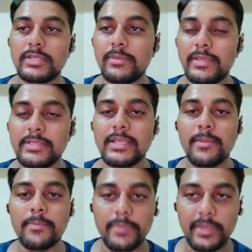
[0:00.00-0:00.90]
name is
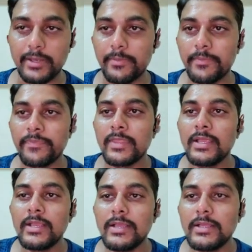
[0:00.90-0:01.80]
mare.
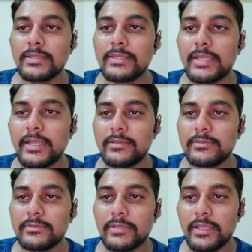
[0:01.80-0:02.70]
Then
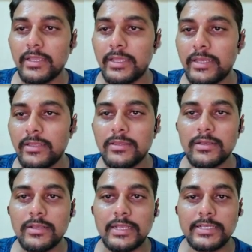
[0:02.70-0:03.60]
any other
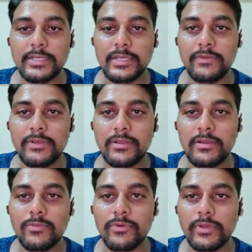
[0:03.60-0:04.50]
category will
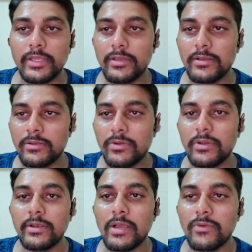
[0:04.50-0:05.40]
come over here, or
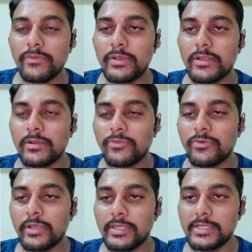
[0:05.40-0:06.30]
noun will come
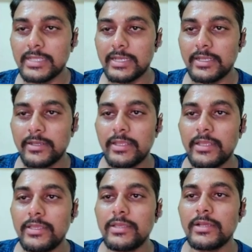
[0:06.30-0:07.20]
over in this category.
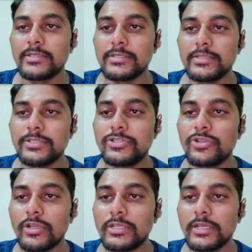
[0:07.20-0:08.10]
Yes,
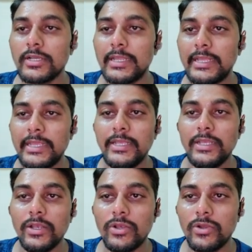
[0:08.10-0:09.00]

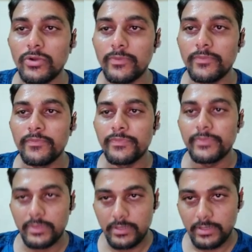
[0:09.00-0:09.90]
daughter-in-law.
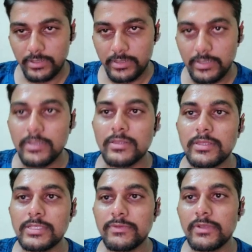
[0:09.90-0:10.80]

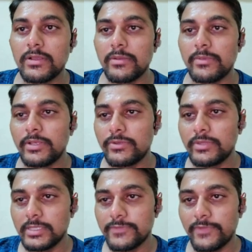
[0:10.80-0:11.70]
This will come into
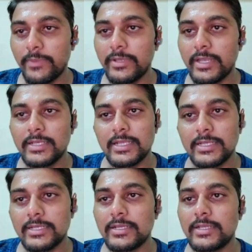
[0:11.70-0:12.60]
this feminine
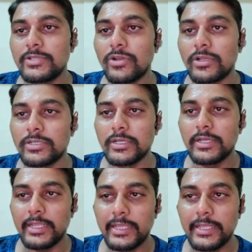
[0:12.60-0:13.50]
category,
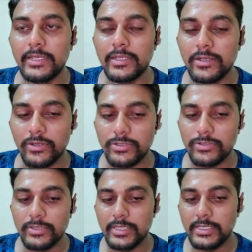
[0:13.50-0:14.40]
daughter-in-law.
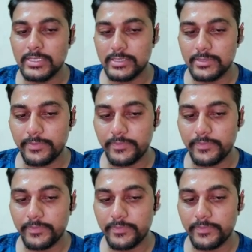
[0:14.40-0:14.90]
So these